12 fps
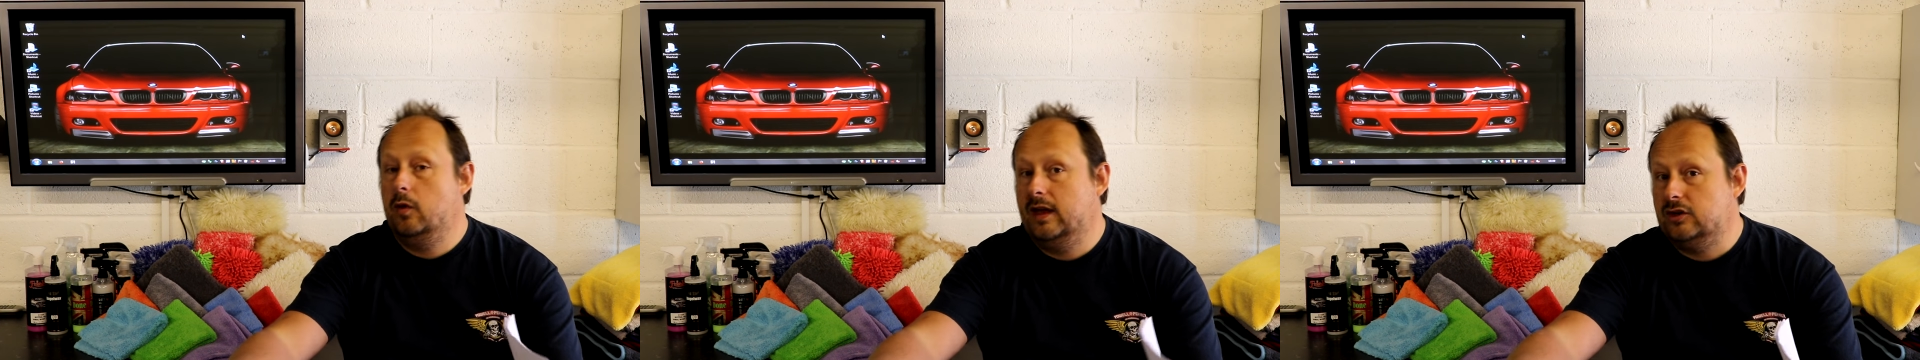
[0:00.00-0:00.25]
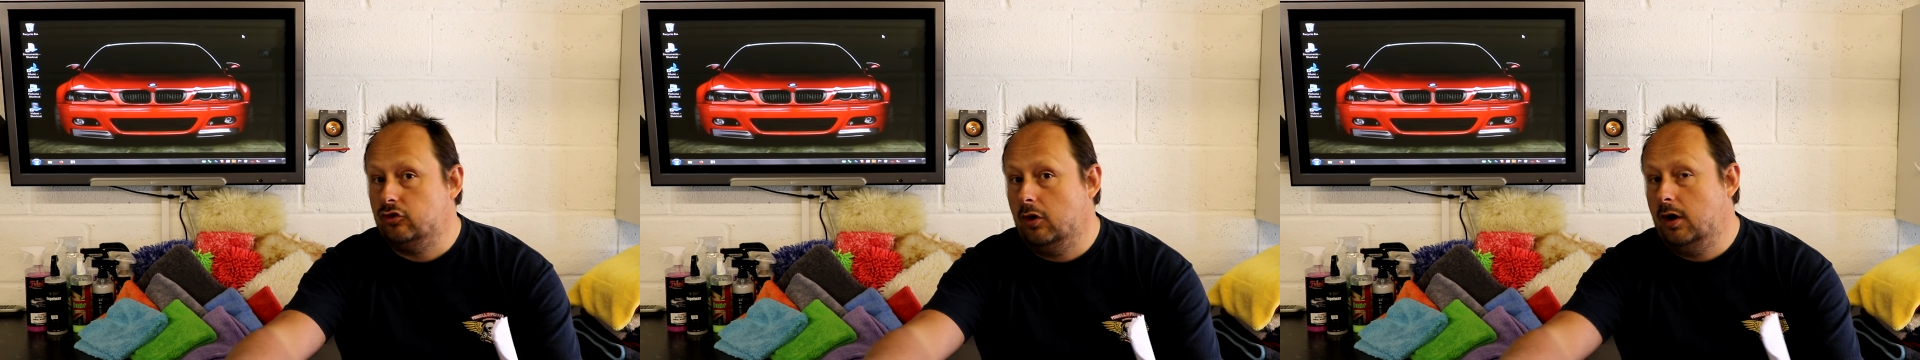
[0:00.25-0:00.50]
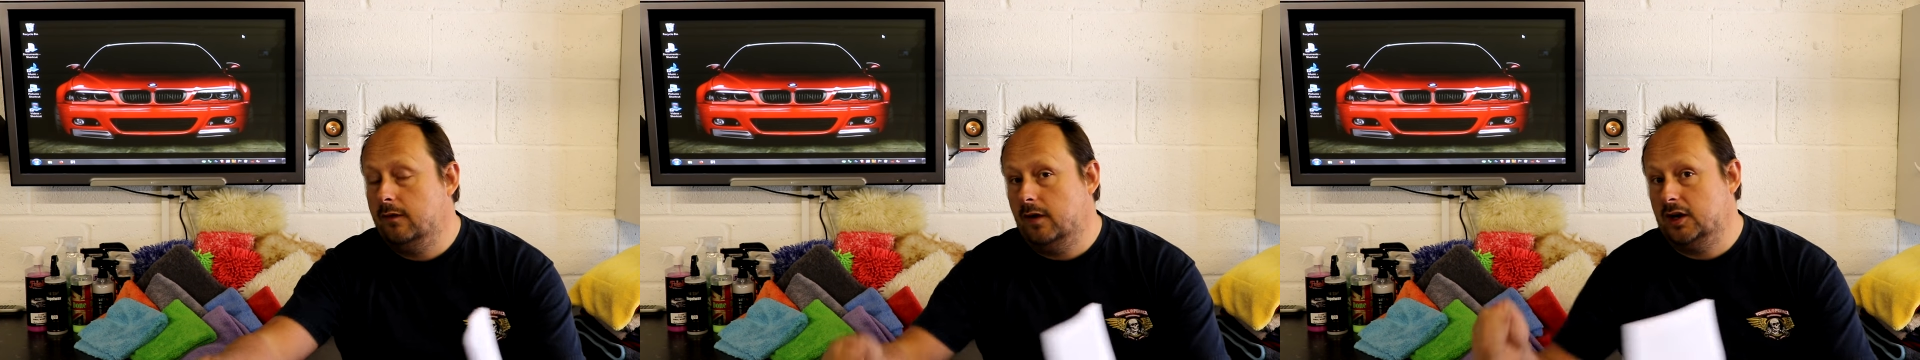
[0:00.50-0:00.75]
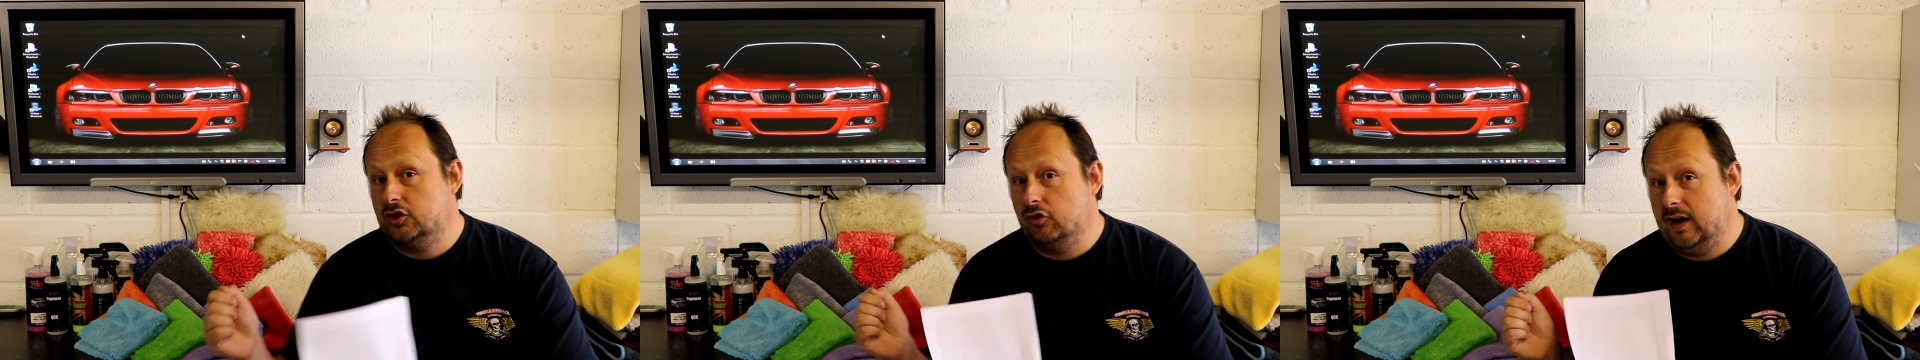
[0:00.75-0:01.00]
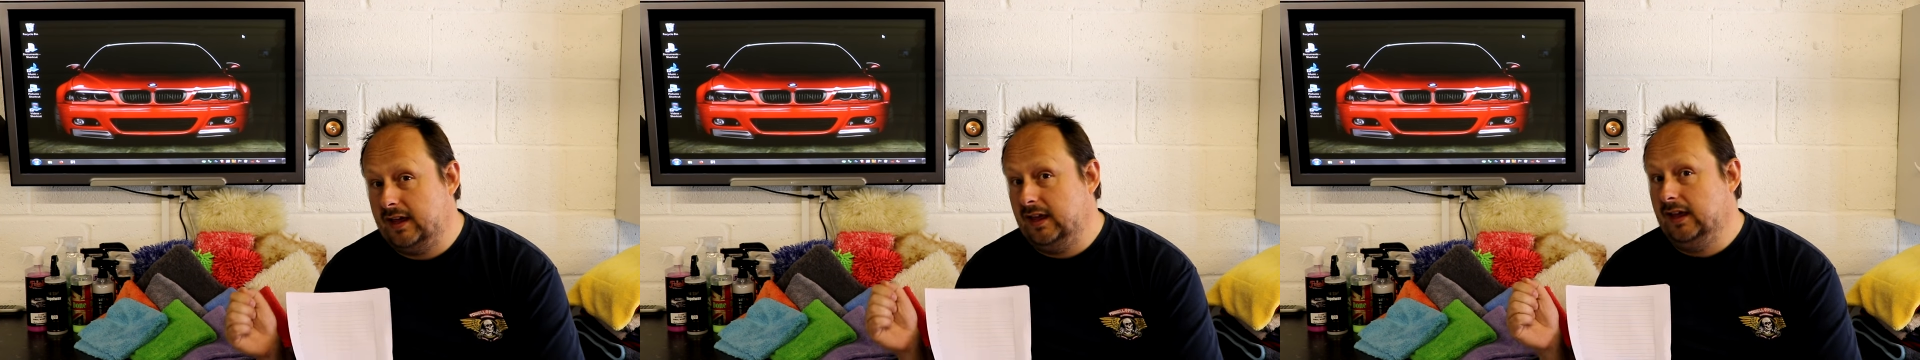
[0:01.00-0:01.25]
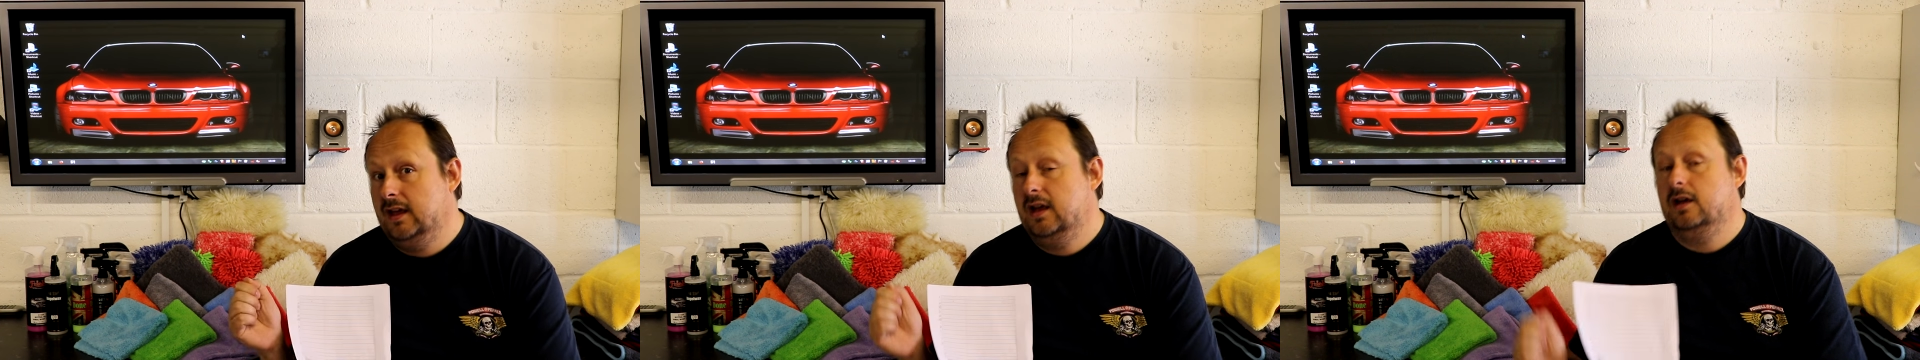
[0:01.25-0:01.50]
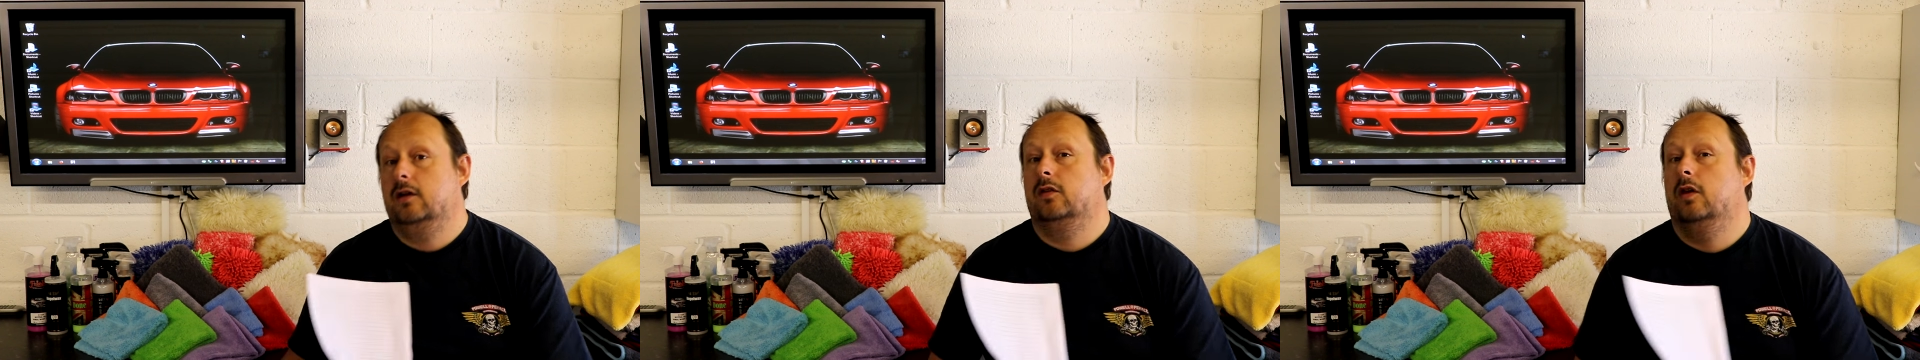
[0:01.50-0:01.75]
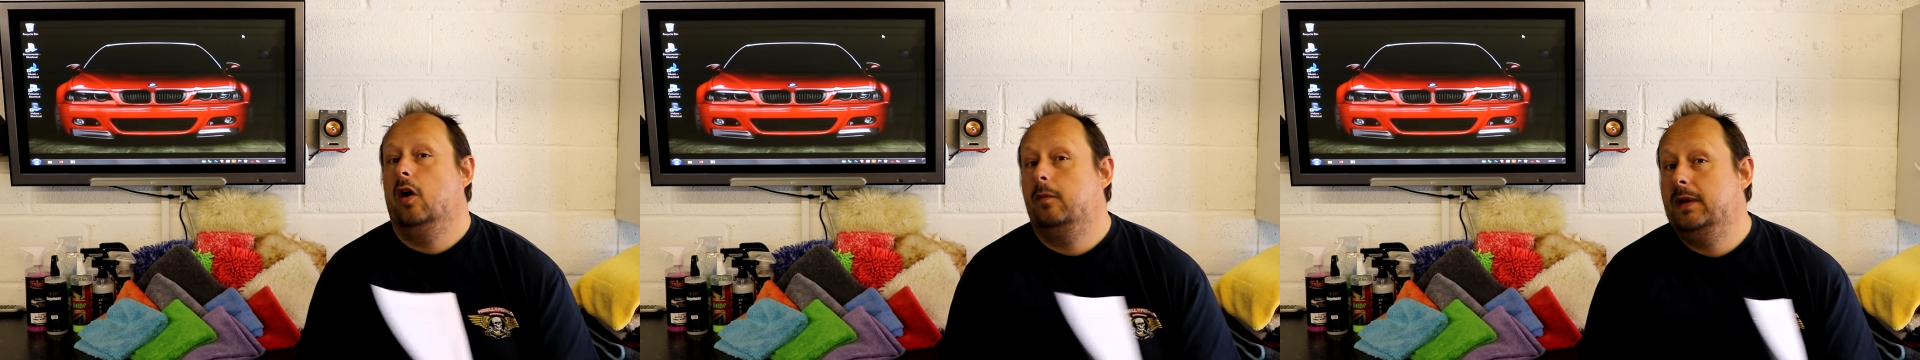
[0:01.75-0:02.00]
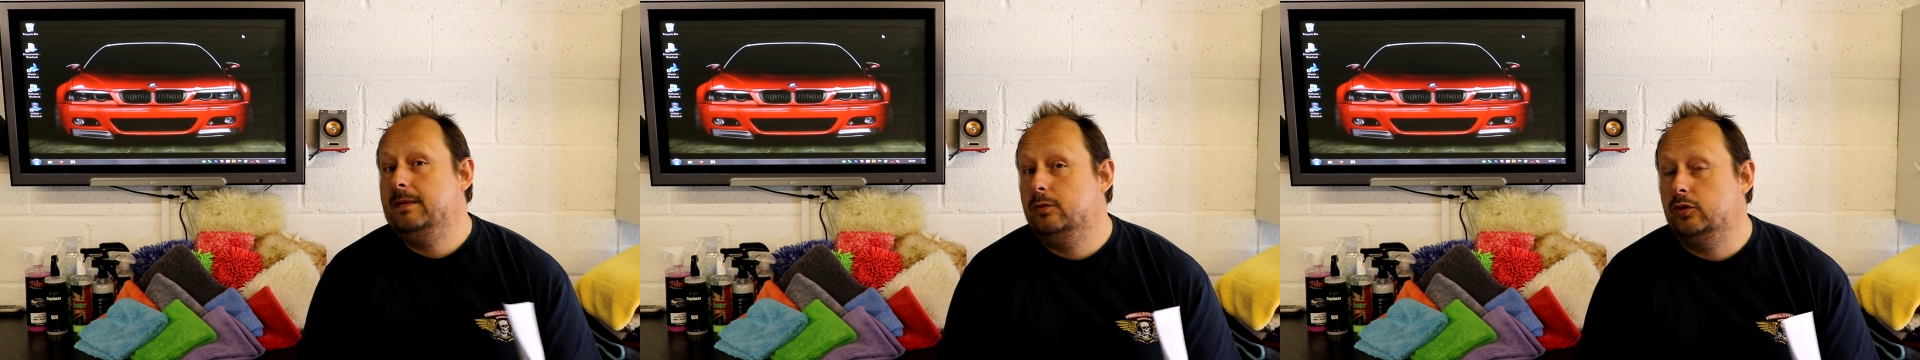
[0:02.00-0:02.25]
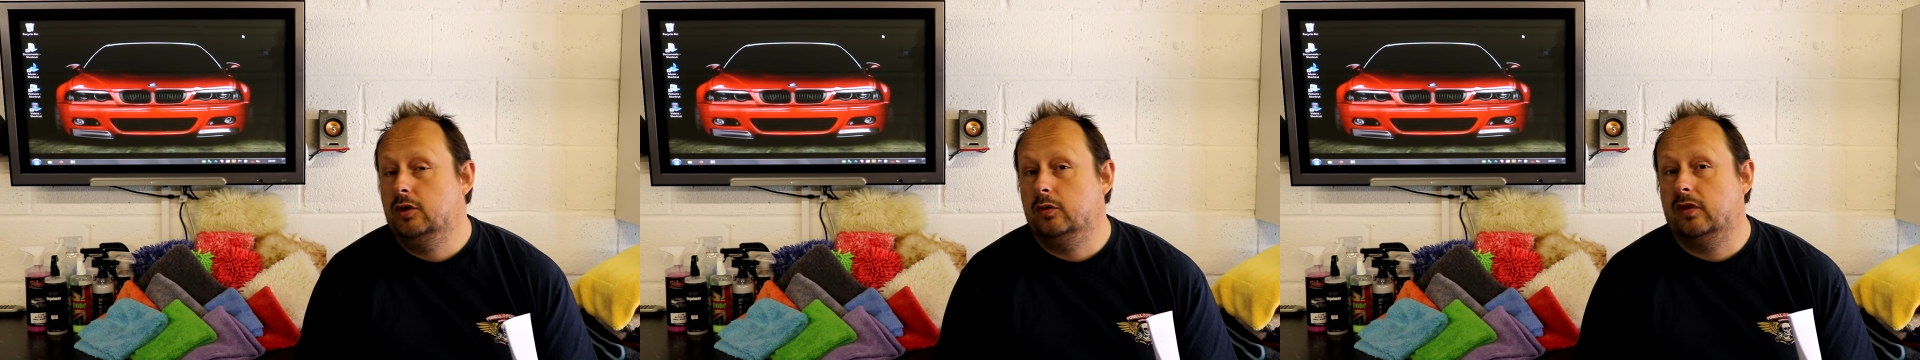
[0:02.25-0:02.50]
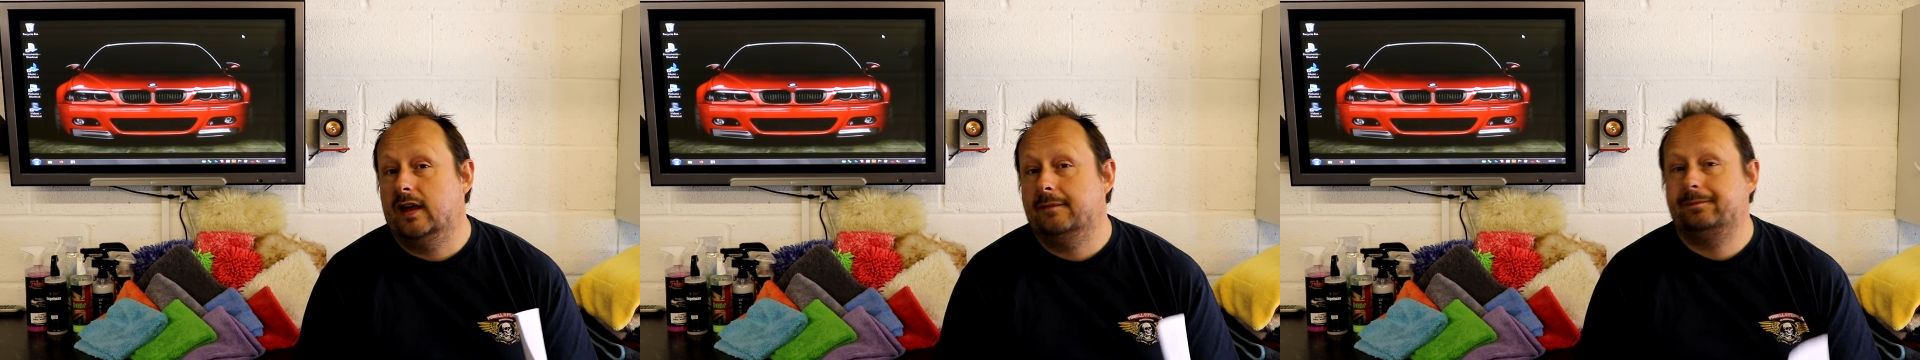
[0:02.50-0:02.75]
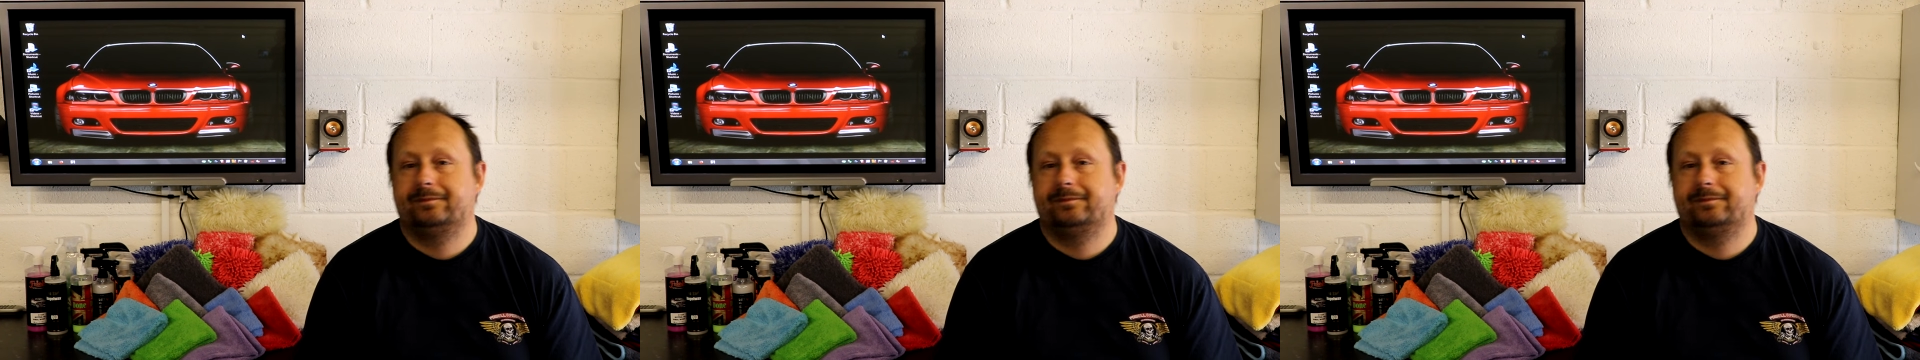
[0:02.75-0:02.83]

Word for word: they dry via dragging, because a lot of people use that.